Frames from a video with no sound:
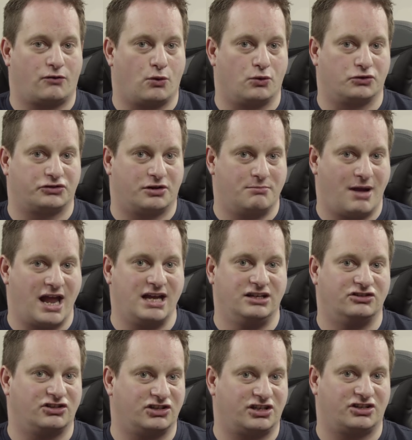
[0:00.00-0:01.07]
of course the
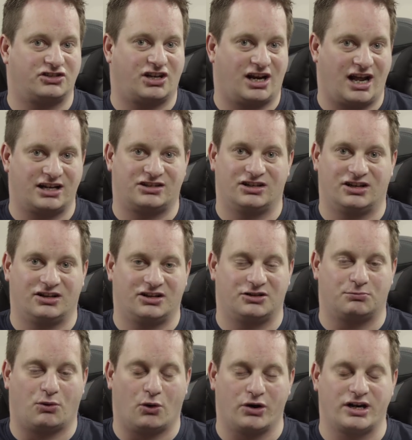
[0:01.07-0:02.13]
mains are disconnected at
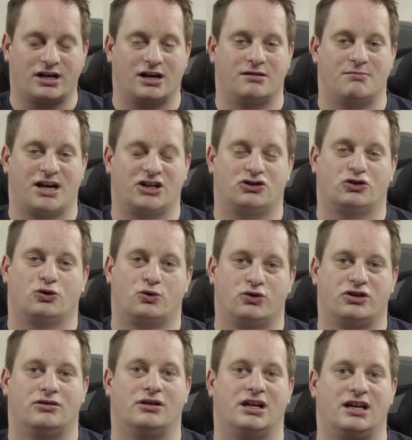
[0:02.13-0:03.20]
this point, and make sure
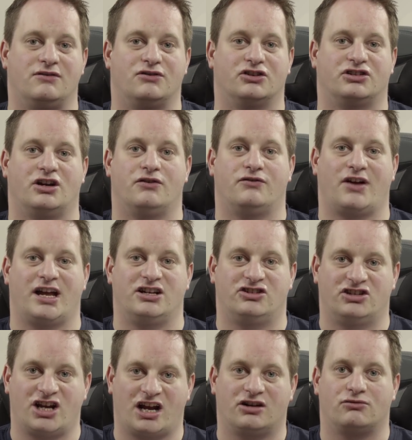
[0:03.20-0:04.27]
you leave yourself a
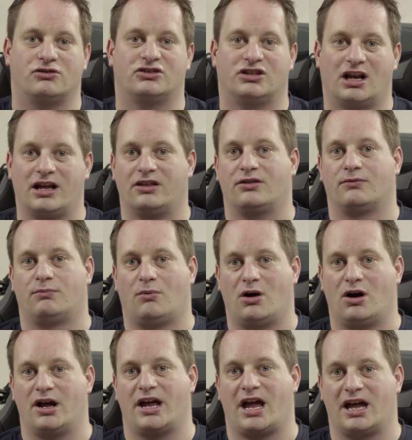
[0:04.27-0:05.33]
generous length of
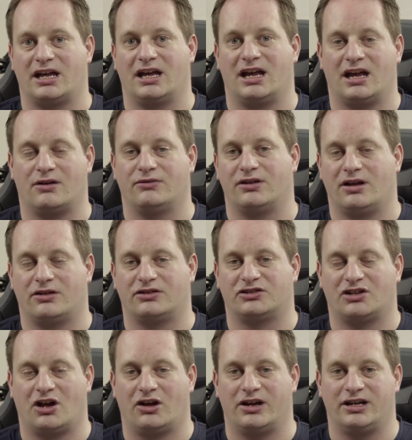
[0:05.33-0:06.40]
wire hanging out the other
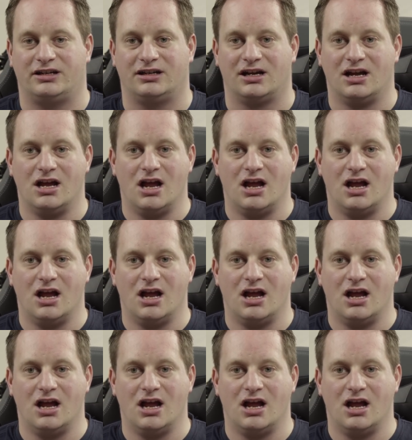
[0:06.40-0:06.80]
side.